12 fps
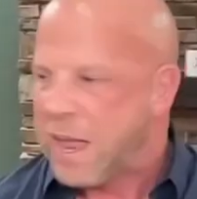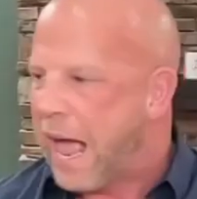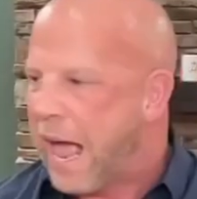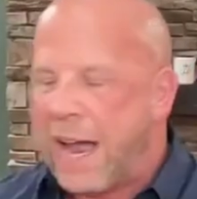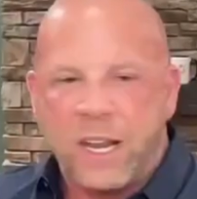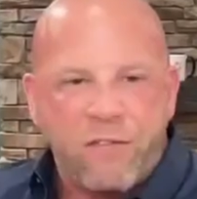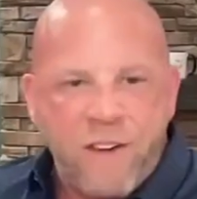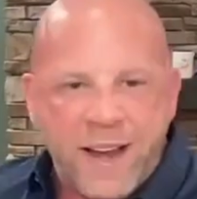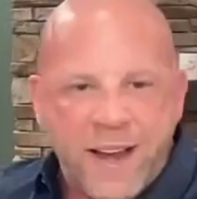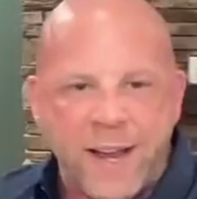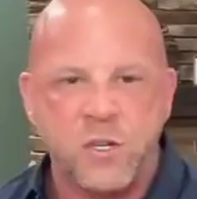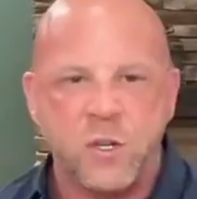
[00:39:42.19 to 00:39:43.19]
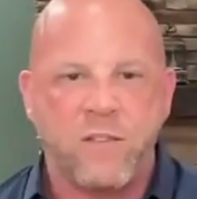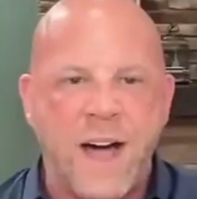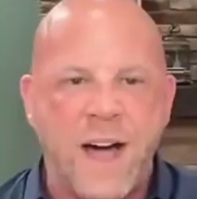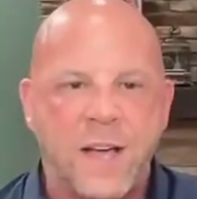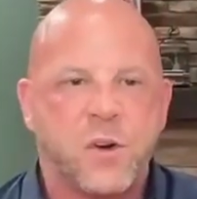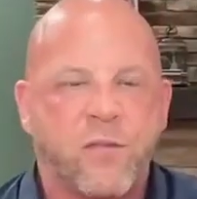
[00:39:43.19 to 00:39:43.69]
I got a financial
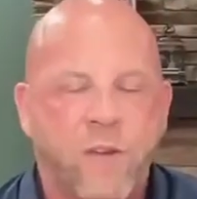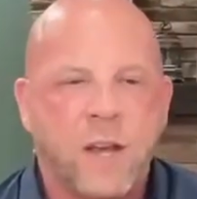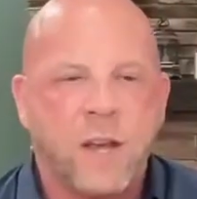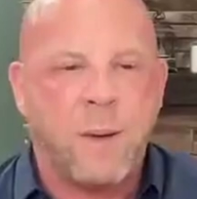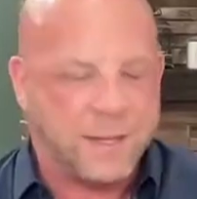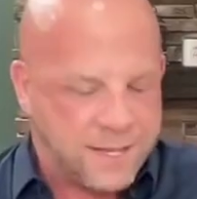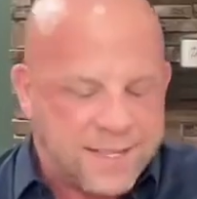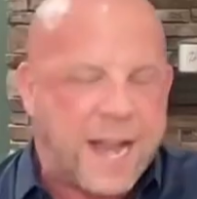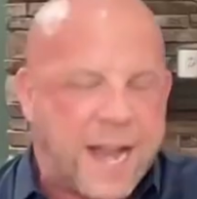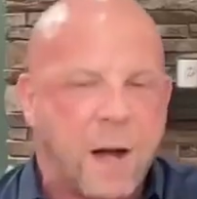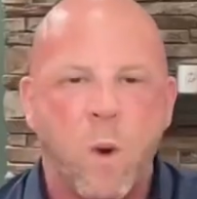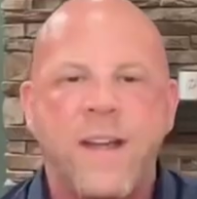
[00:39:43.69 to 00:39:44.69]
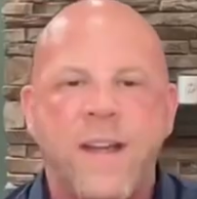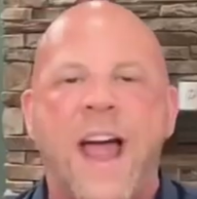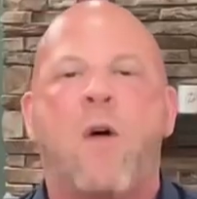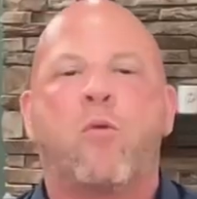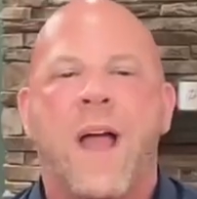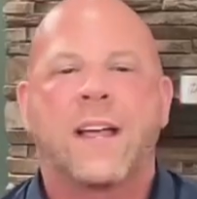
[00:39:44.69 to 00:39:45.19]
advisor friend of mine said, Darren, we're now
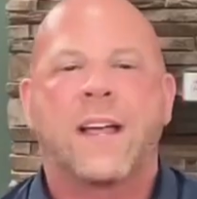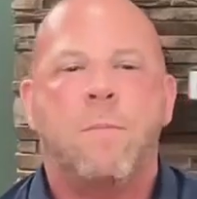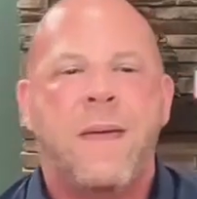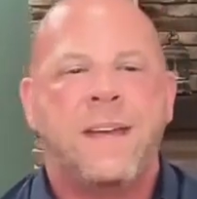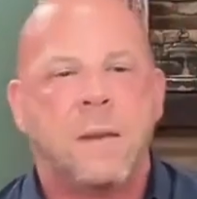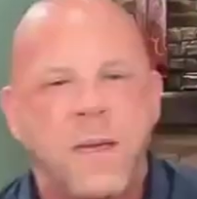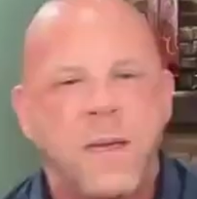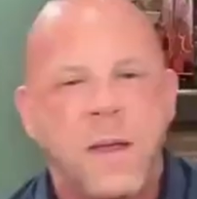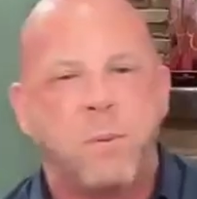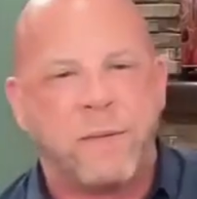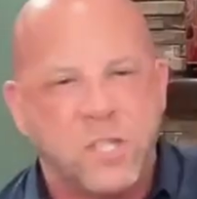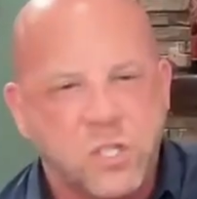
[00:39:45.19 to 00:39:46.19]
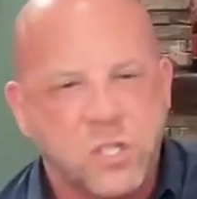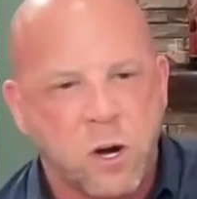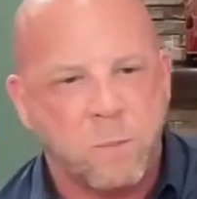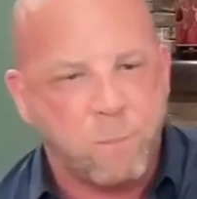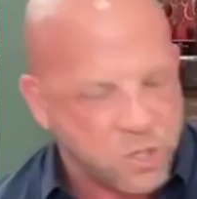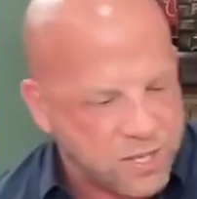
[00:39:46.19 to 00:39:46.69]
recommending people have a
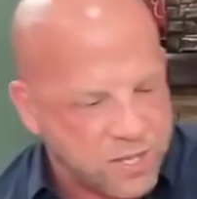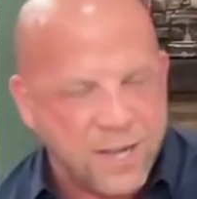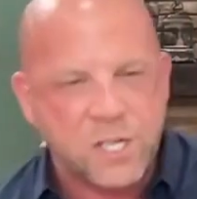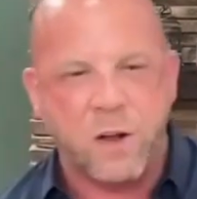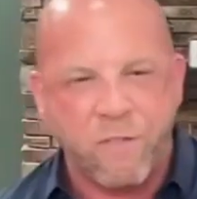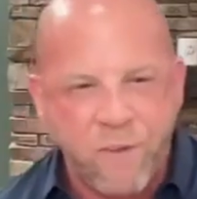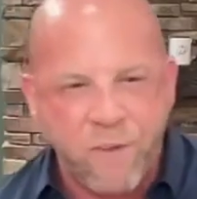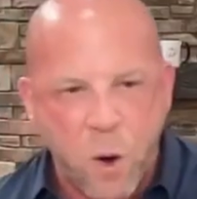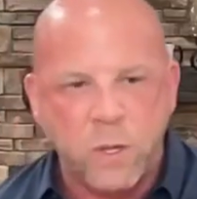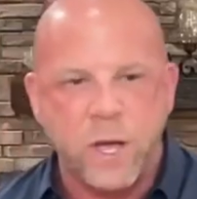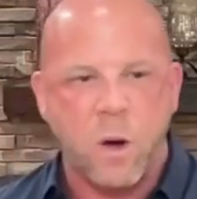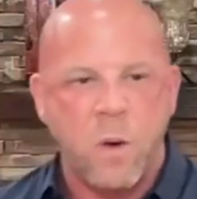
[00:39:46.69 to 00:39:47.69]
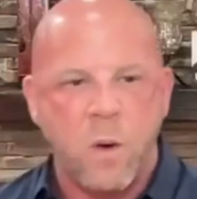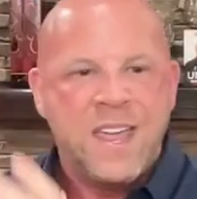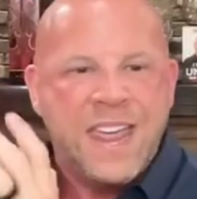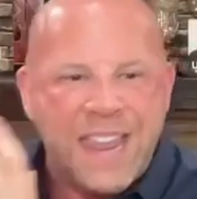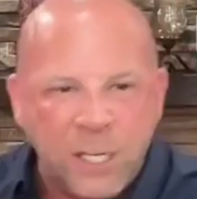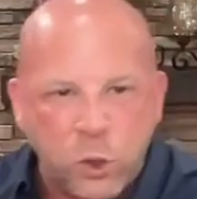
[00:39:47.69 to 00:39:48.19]
certain percentage of their folio
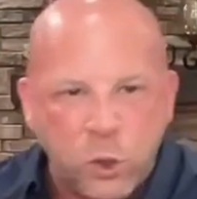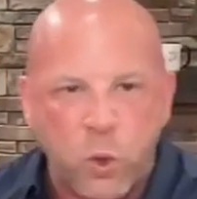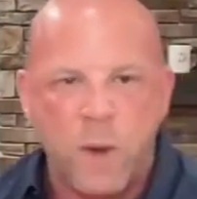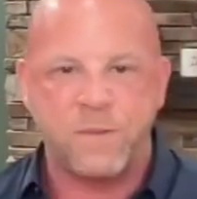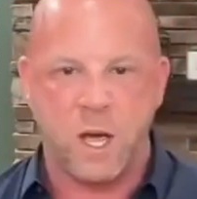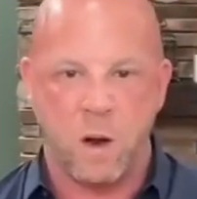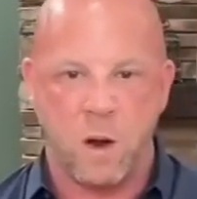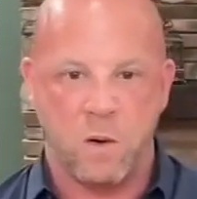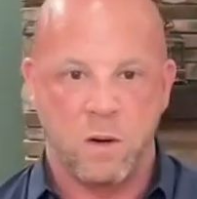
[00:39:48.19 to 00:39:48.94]
in crypto.